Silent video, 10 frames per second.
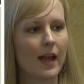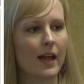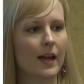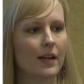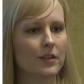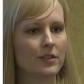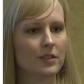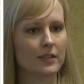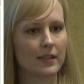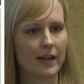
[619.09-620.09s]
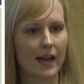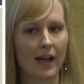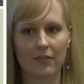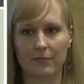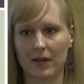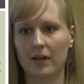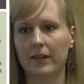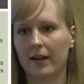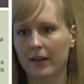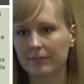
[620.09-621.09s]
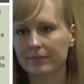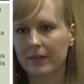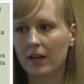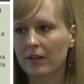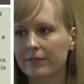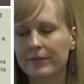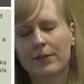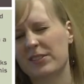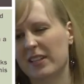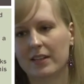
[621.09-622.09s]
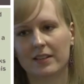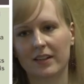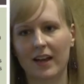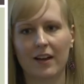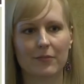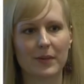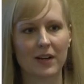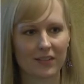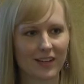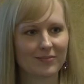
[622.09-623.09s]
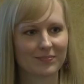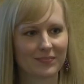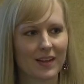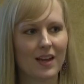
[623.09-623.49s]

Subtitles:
and you did a half marathon, don't say you did a half marathon.